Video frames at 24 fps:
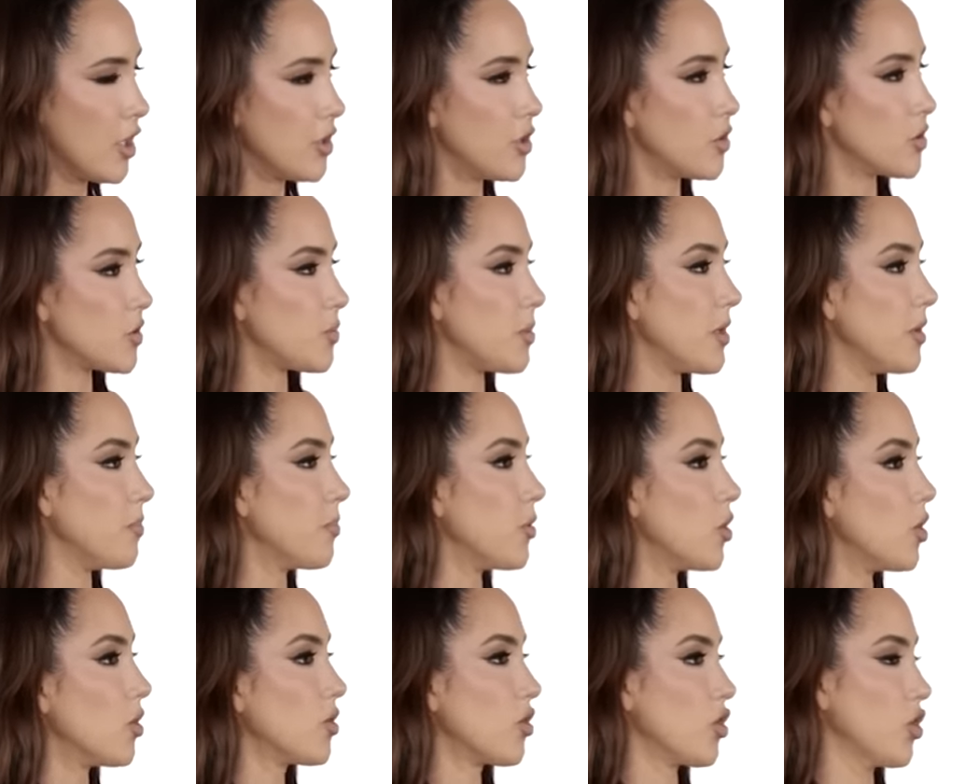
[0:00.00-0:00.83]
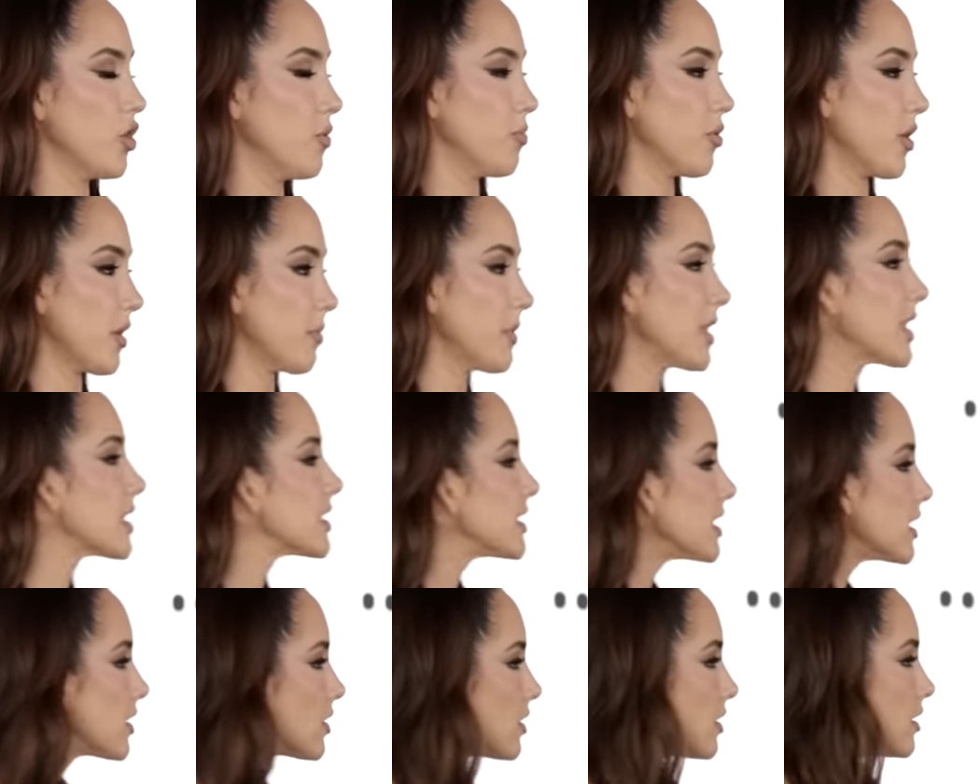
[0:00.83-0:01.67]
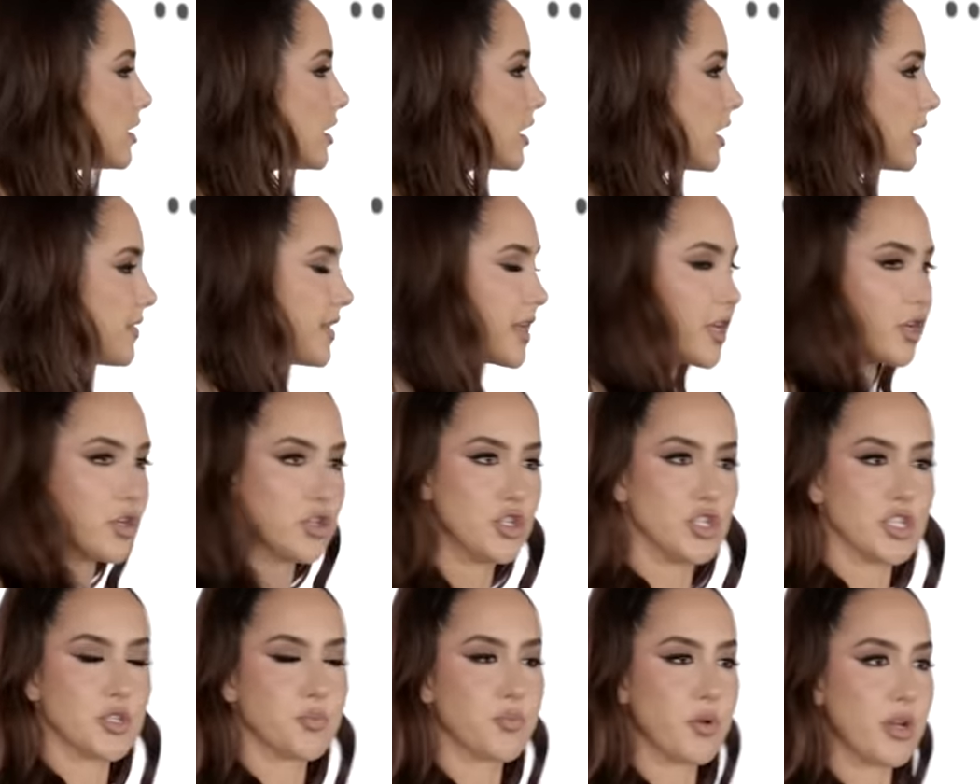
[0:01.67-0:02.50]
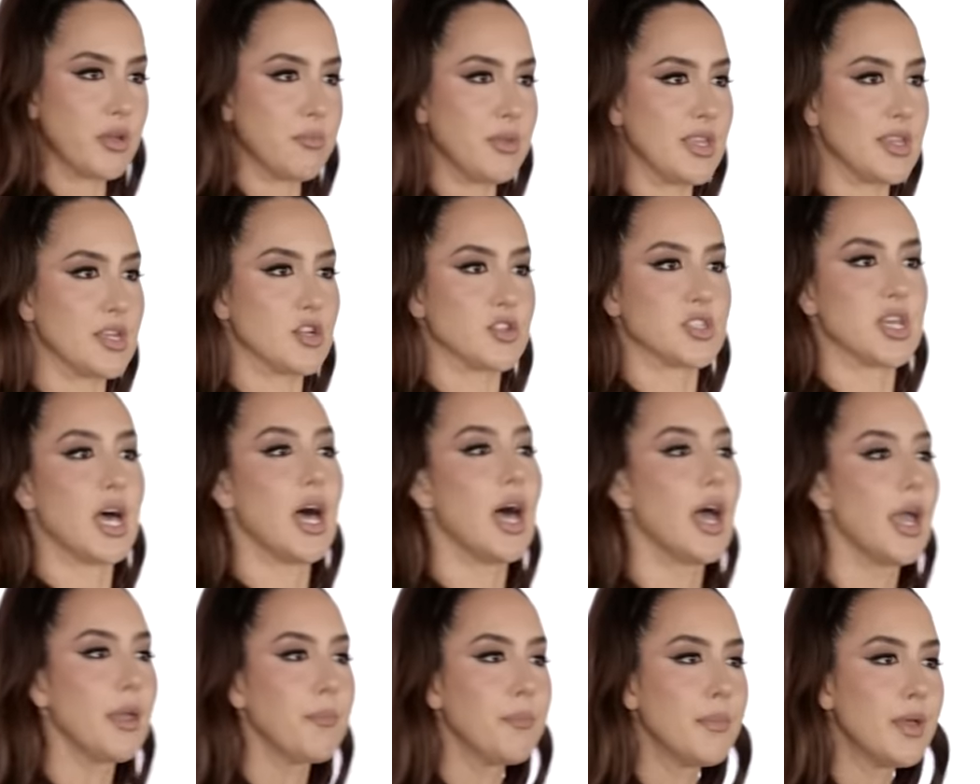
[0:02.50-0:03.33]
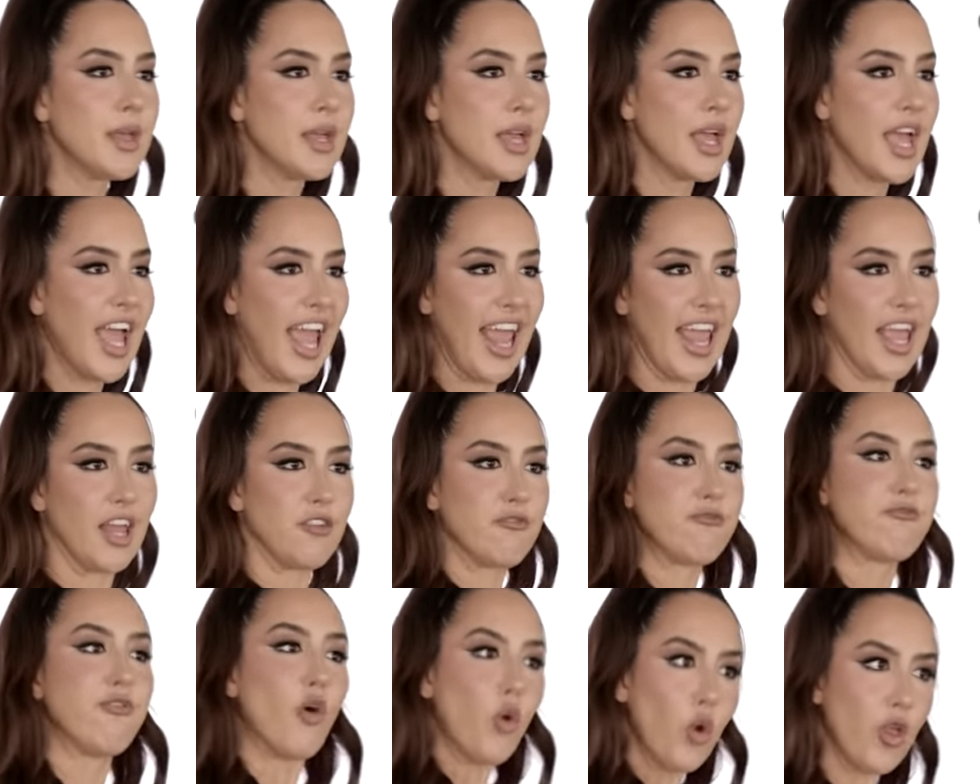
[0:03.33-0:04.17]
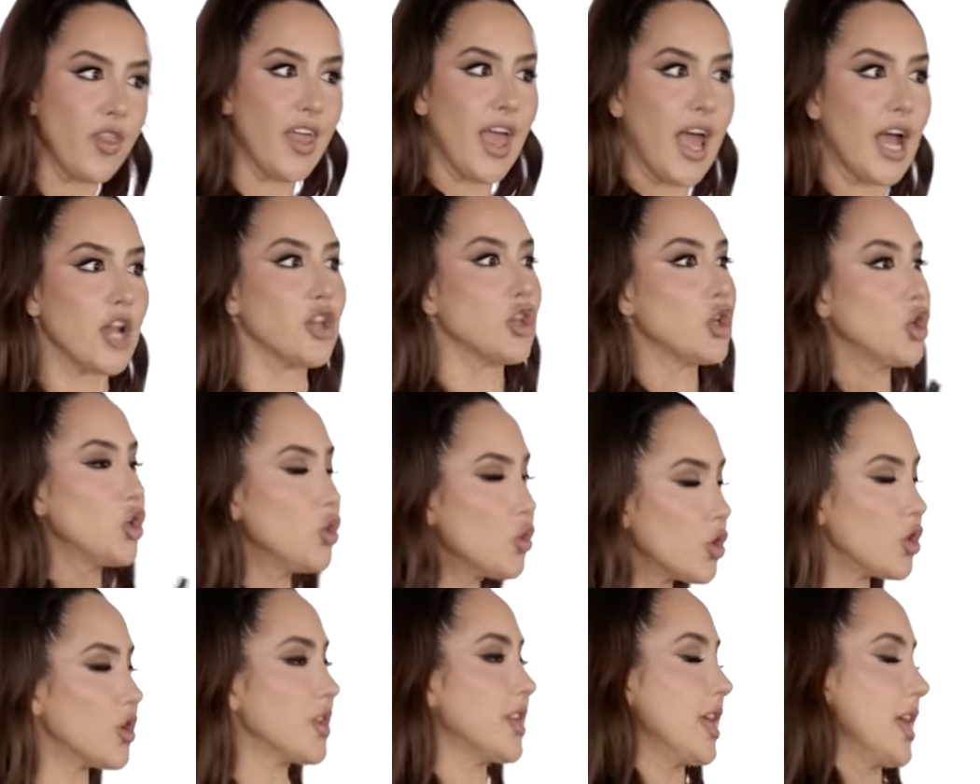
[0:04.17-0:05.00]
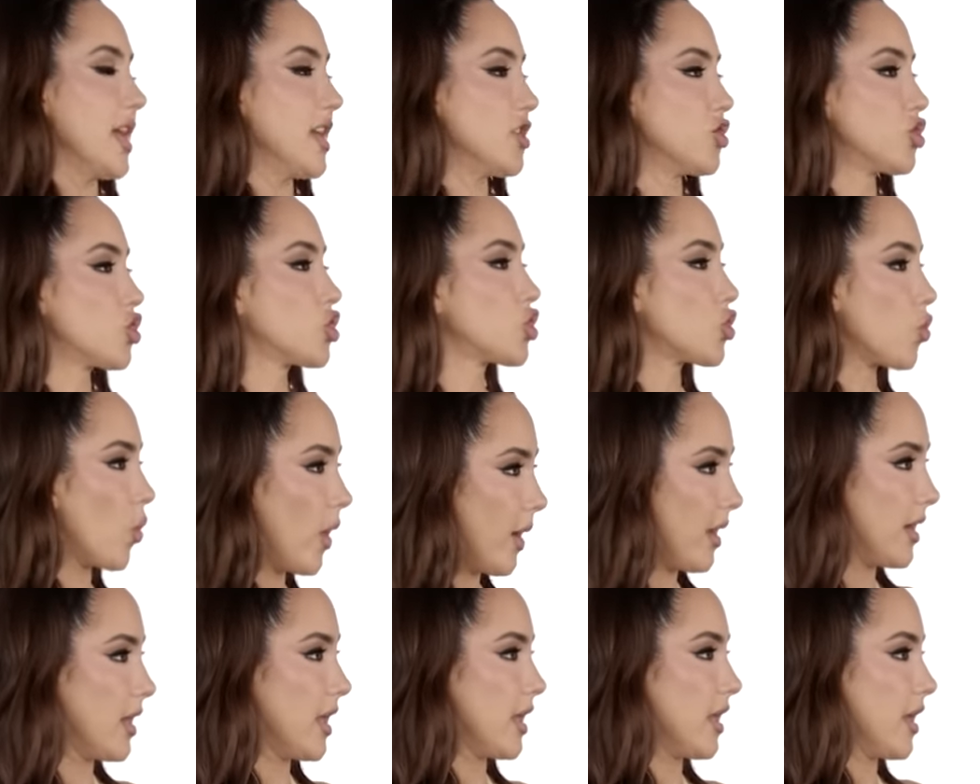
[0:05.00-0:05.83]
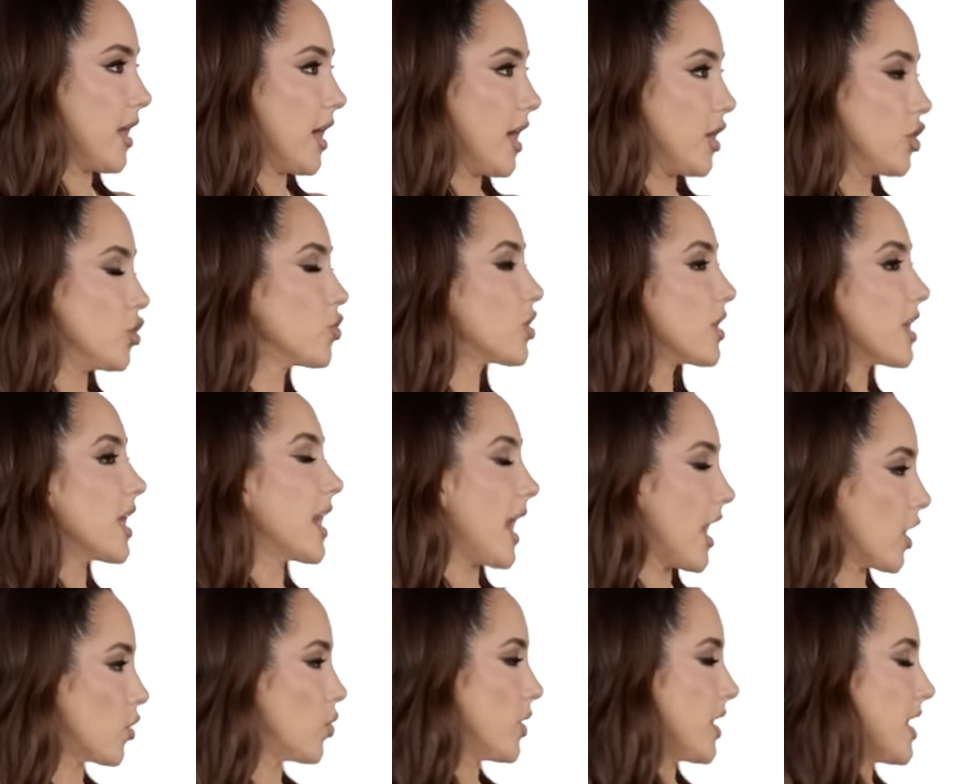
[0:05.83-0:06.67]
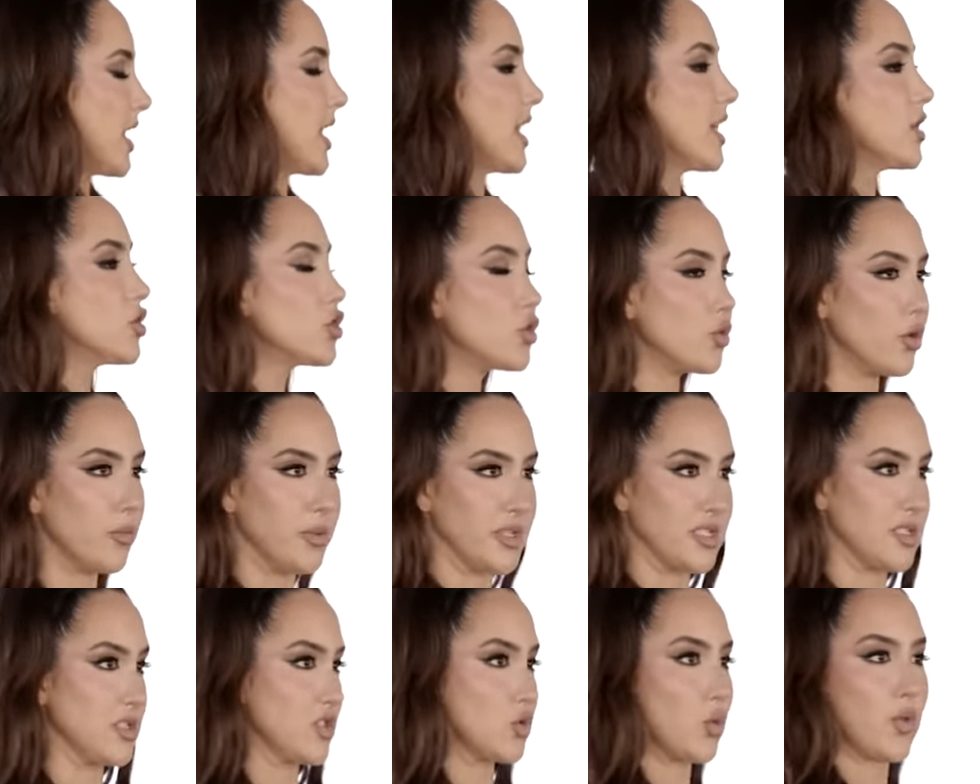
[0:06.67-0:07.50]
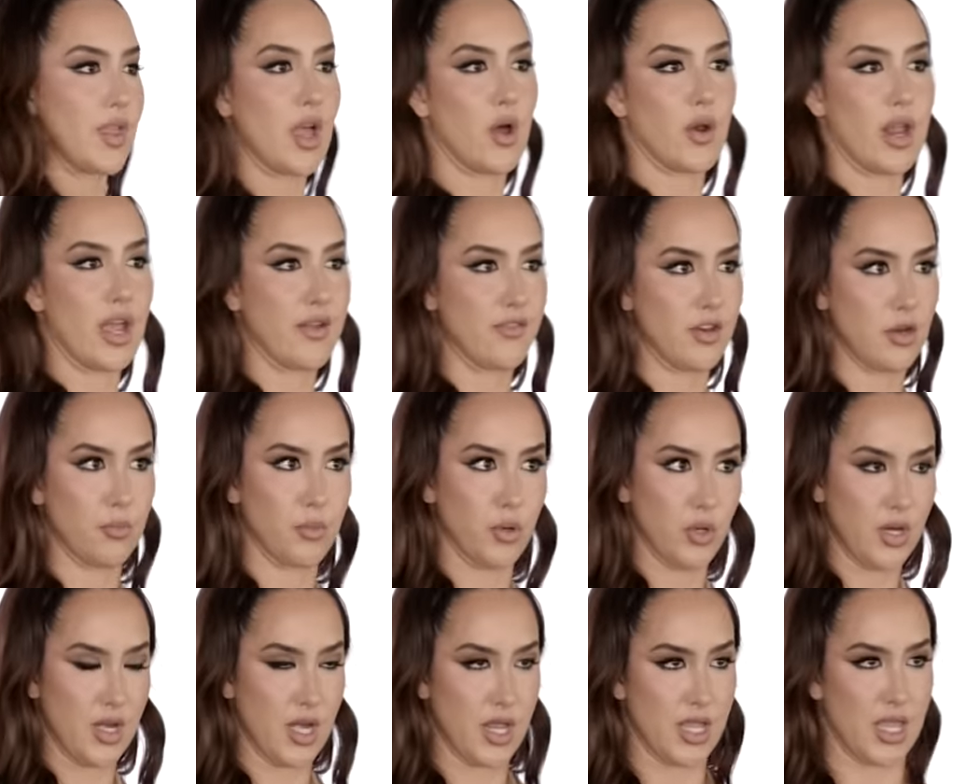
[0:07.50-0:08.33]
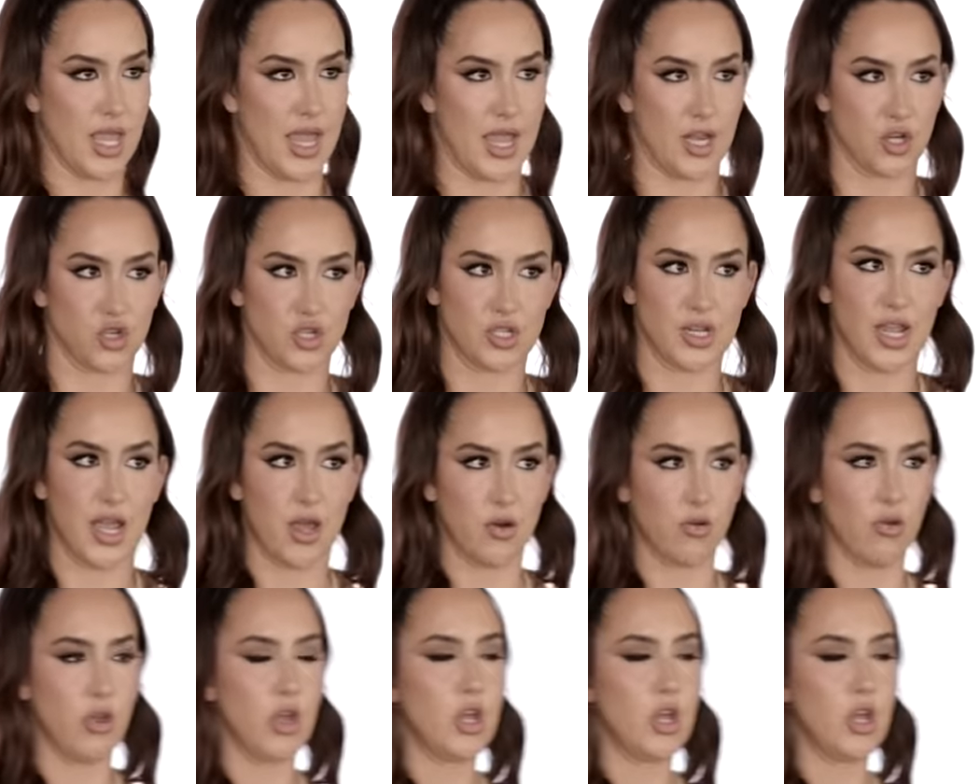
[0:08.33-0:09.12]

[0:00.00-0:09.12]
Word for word: Those people could bring me the deal, they could just bring me their time, and for that you could get sweat uh, you could get equity into a business without having to put any cash down.